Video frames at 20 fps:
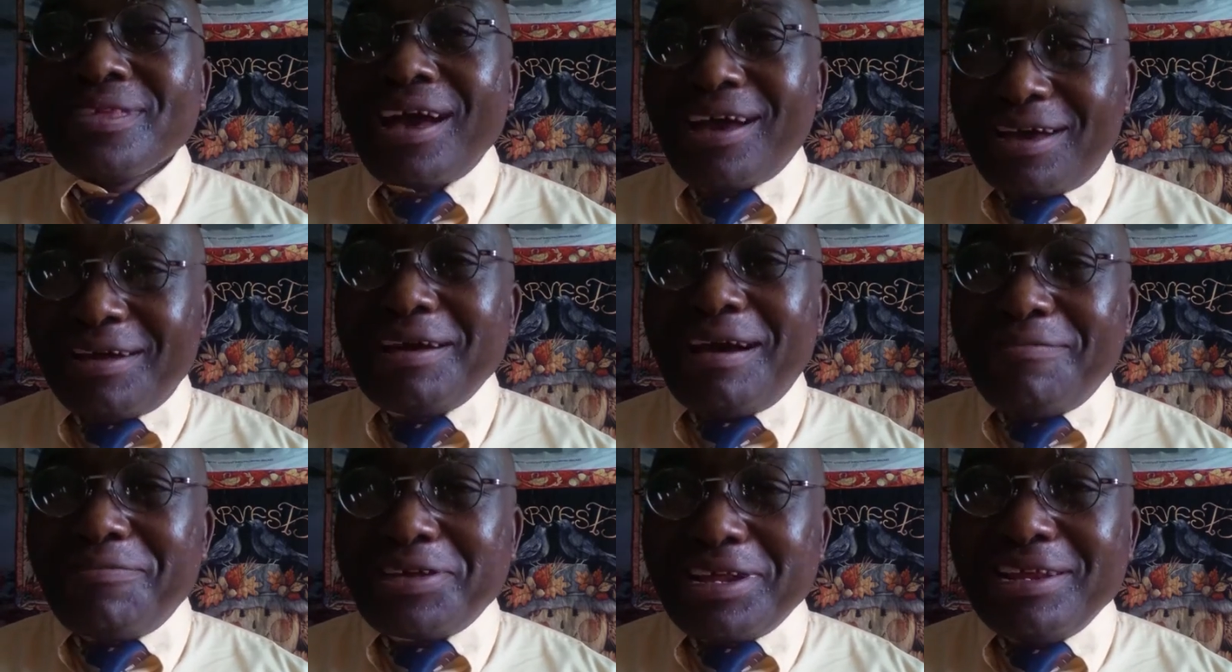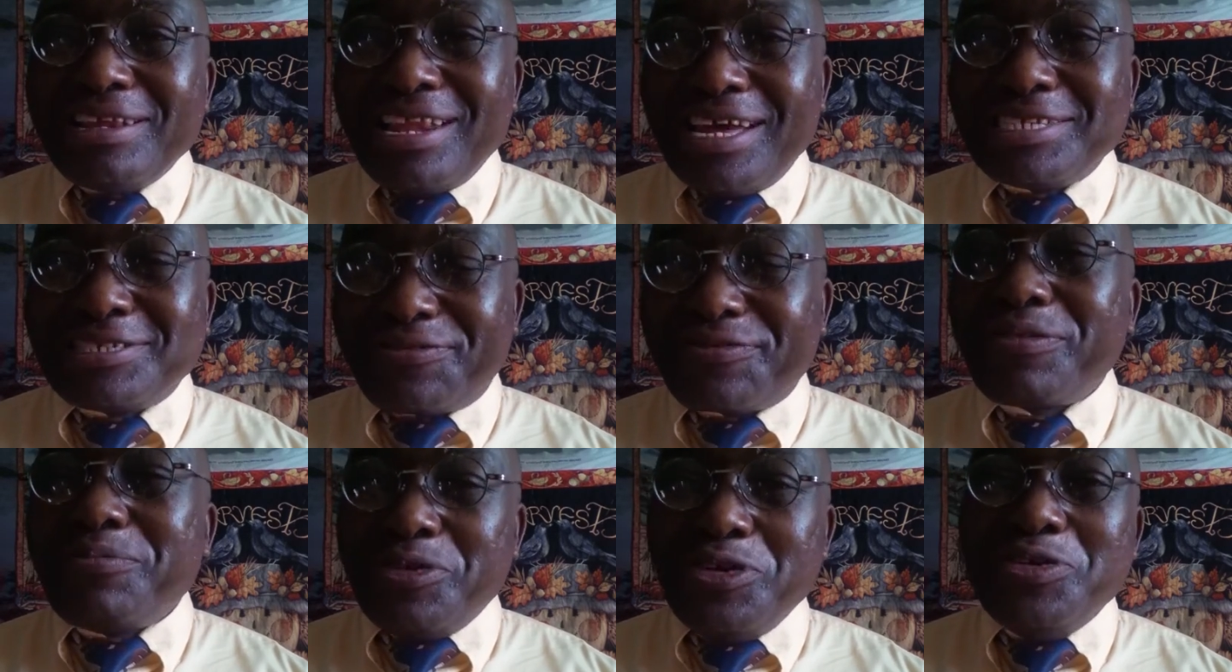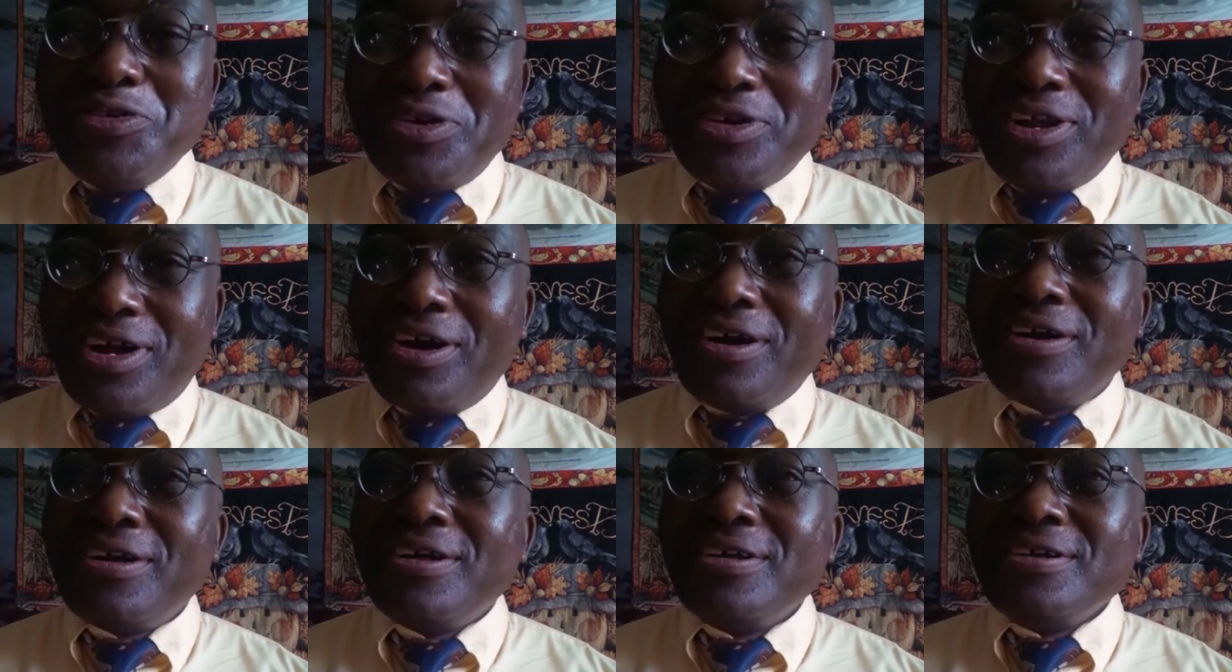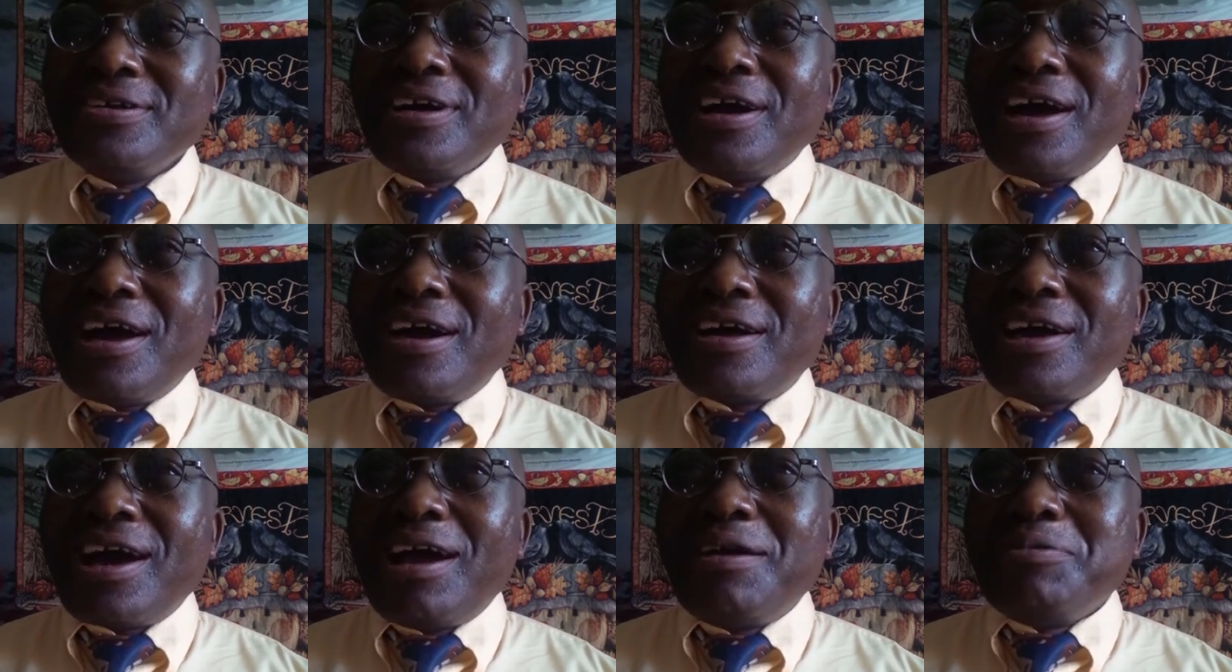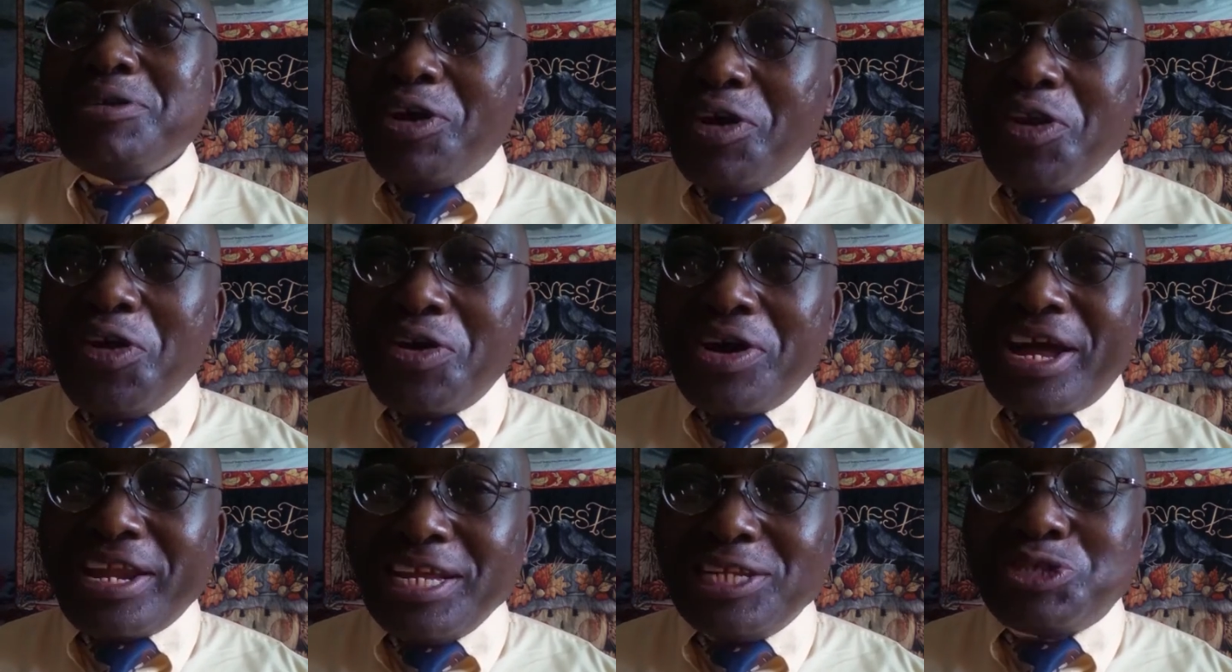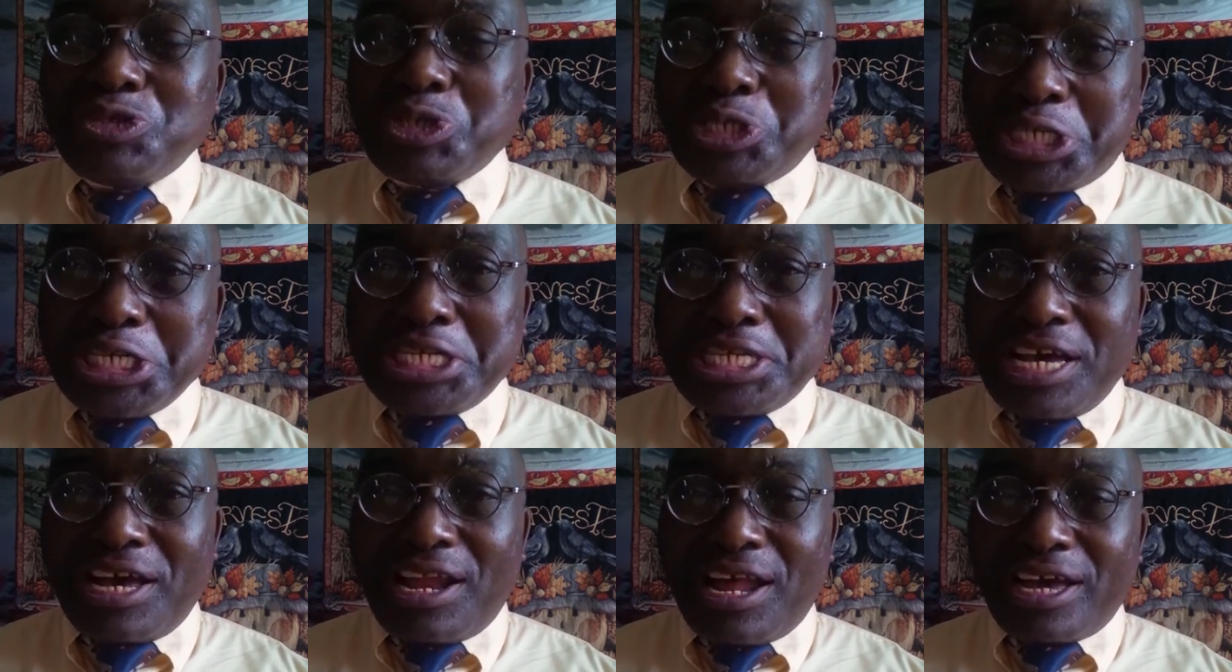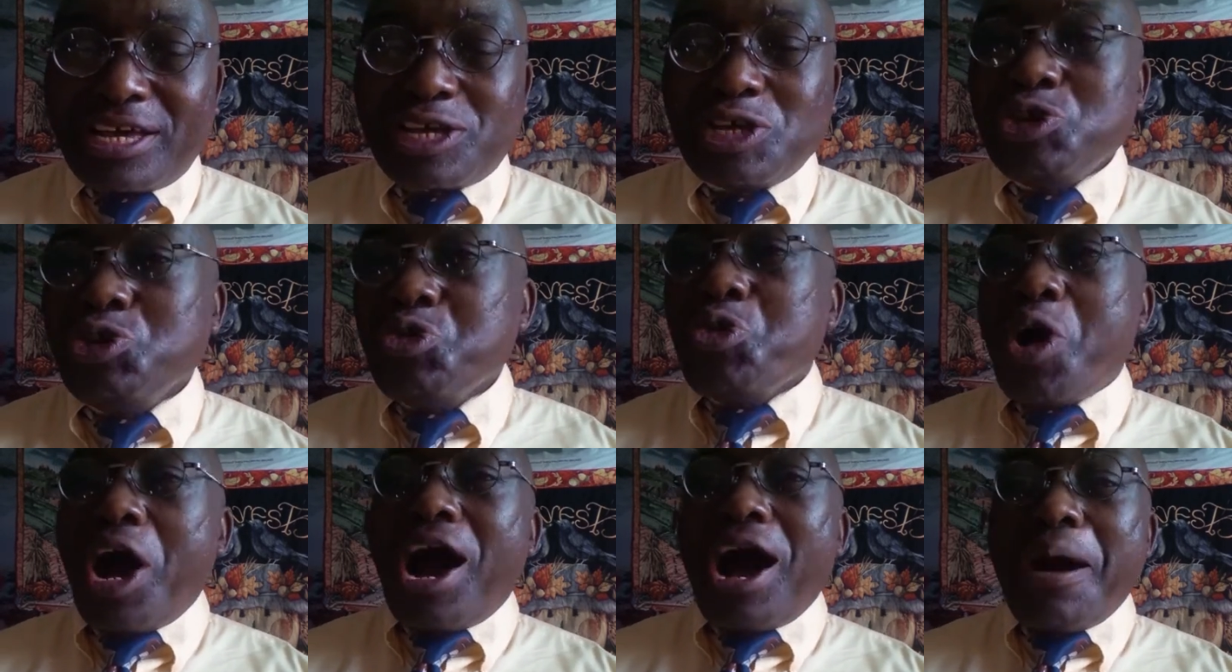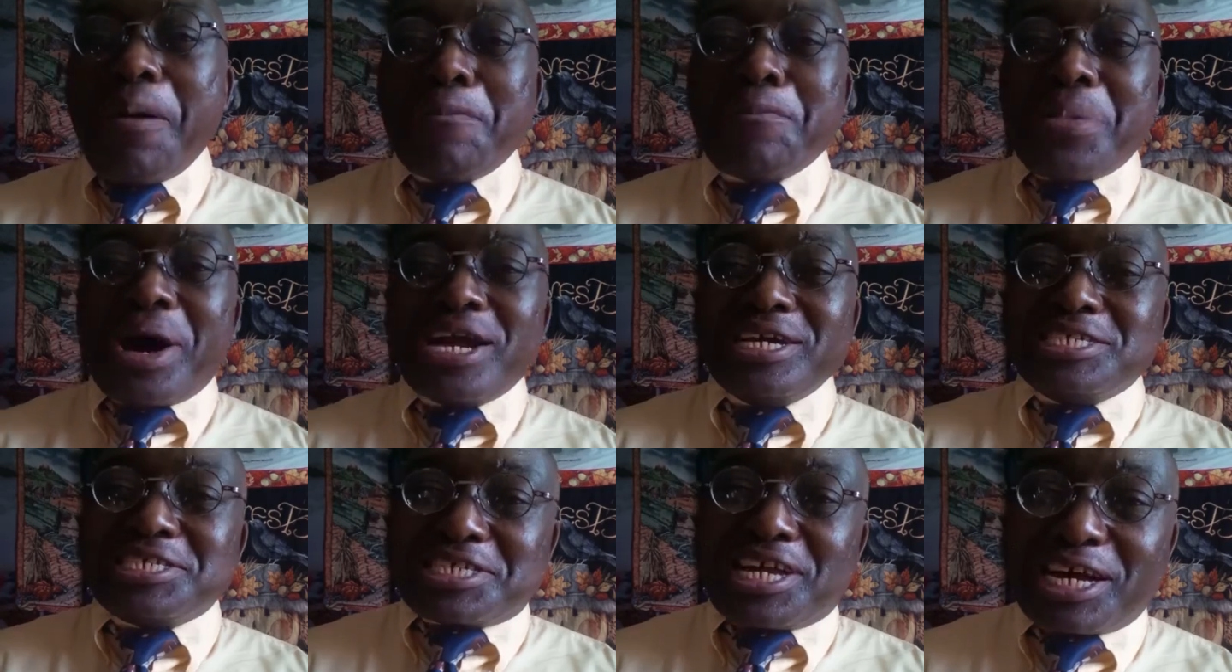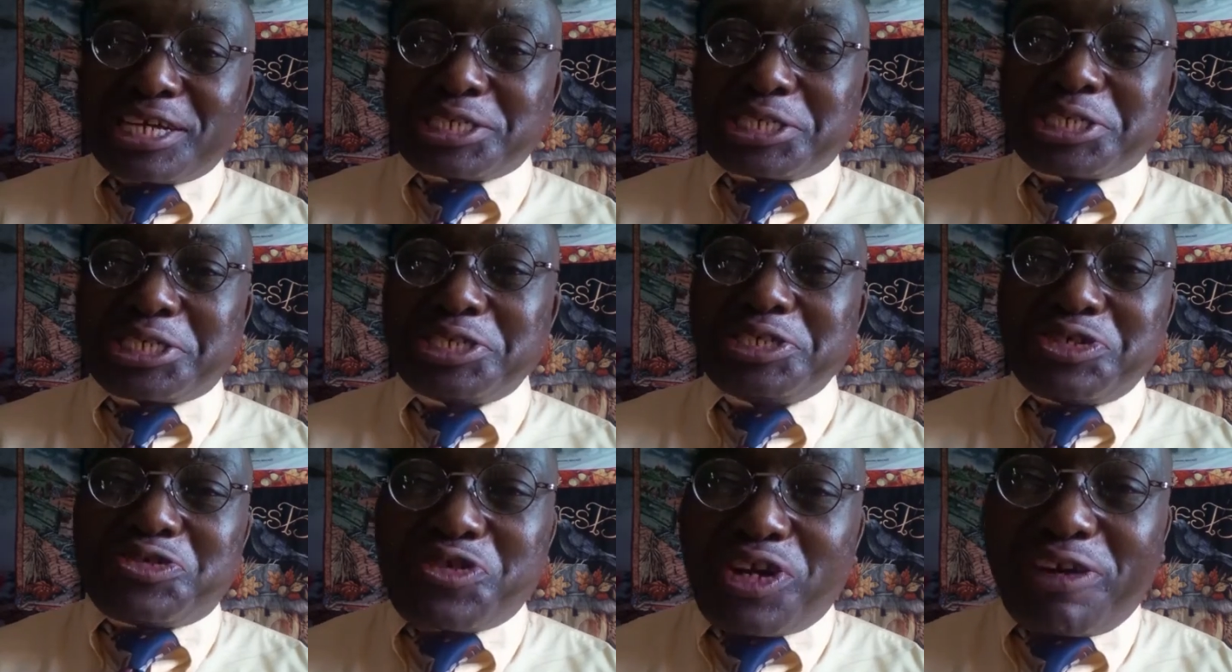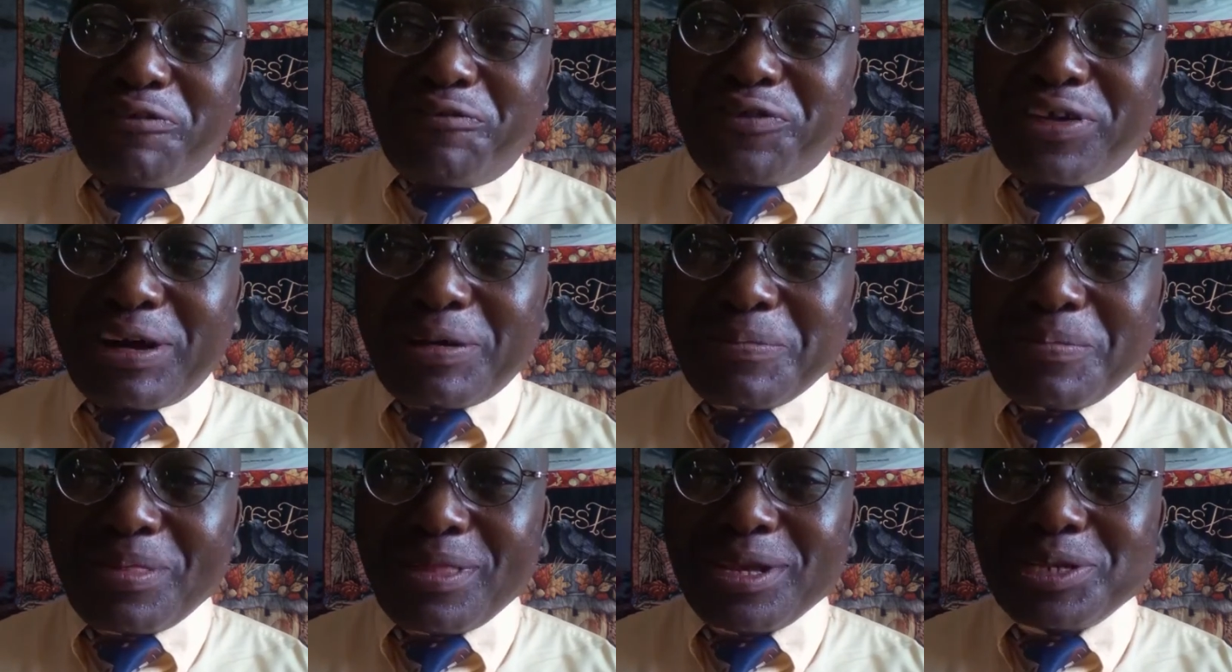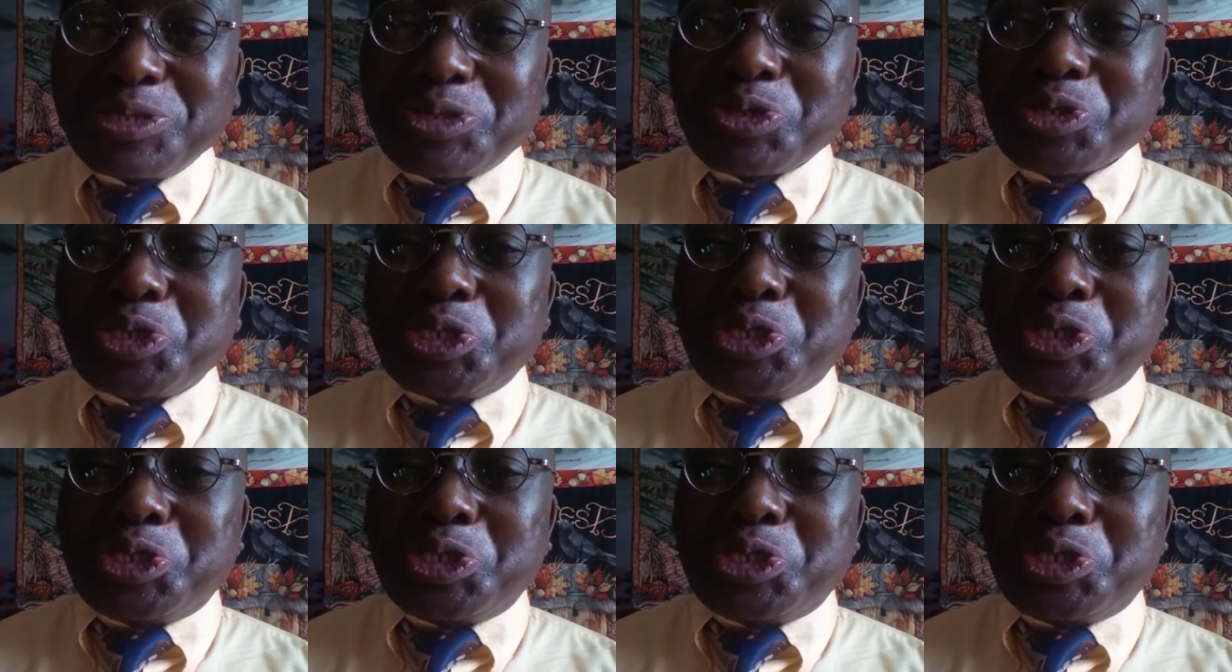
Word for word: I, I really learned from you, you know and I no longer need to sit here like you are my tax driver. So